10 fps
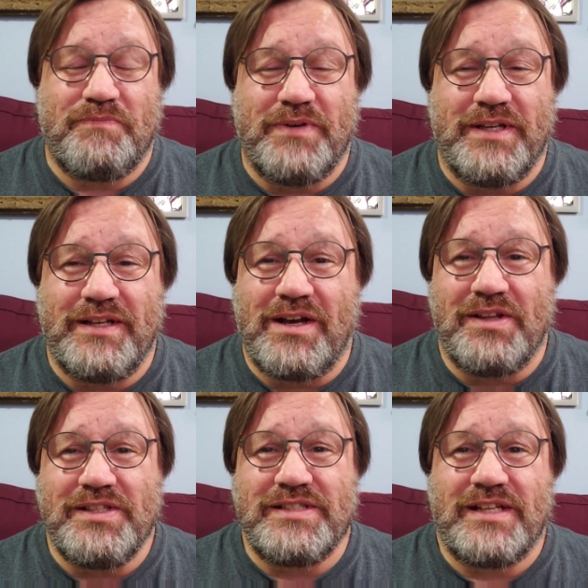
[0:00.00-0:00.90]
But
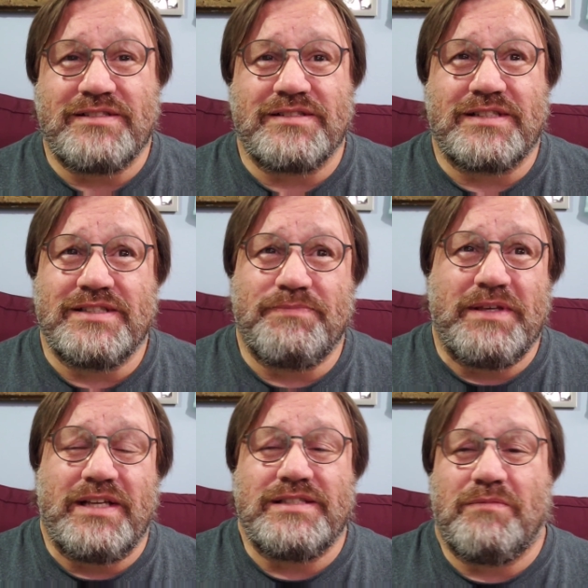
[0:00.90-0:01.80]
all these hunts are,
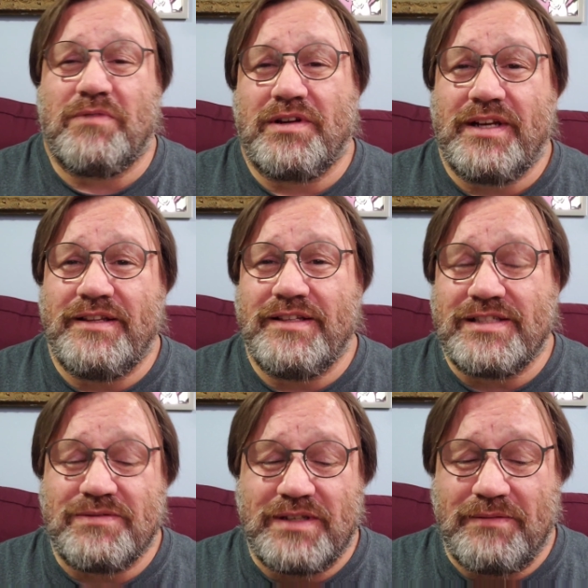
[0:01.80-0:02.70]
because I'm working on
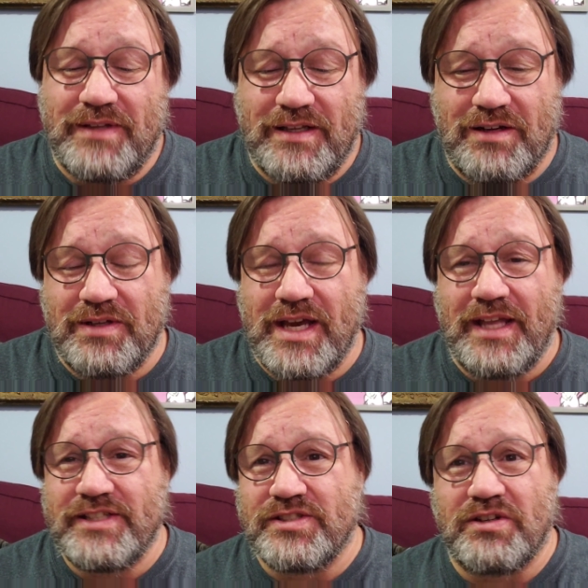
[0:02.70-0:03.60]
this one, I'm like, oh
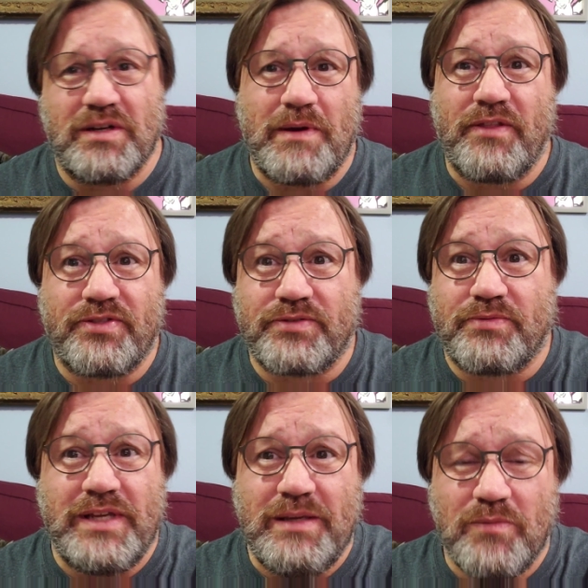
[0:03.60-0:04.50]
God, I just heard about
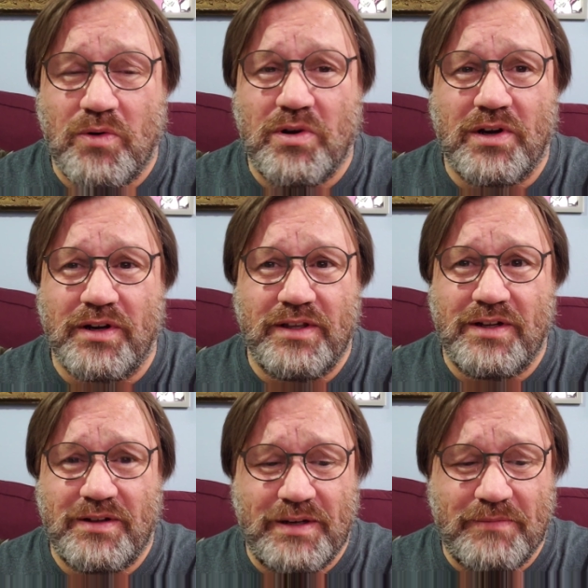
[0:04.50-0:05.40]
3 more,
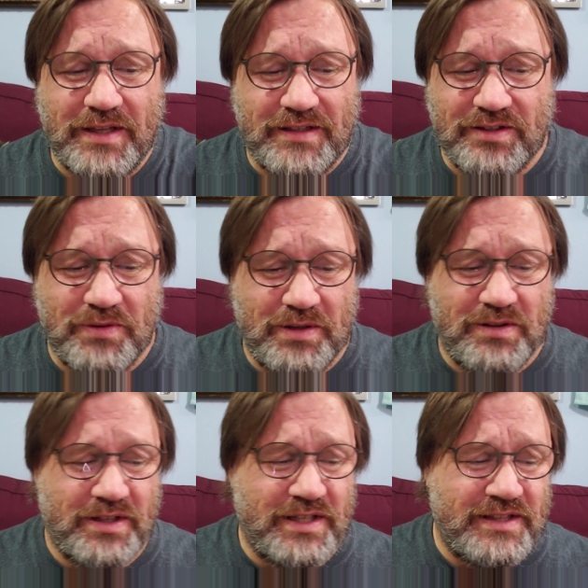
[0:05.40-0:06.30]
and I'm like, do I
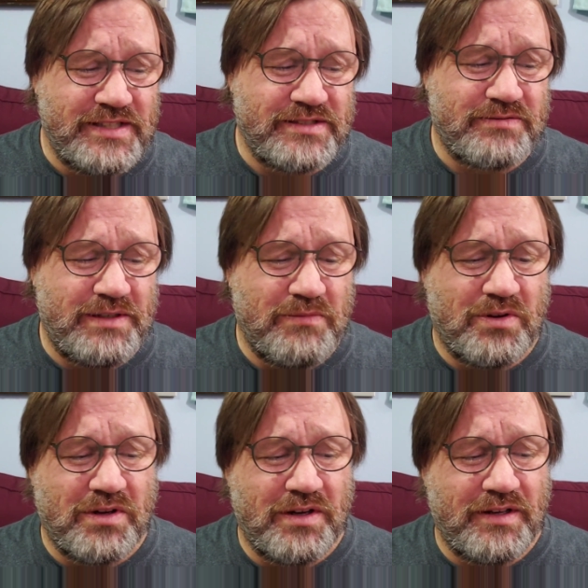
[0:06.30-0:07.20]
look at these 3 more?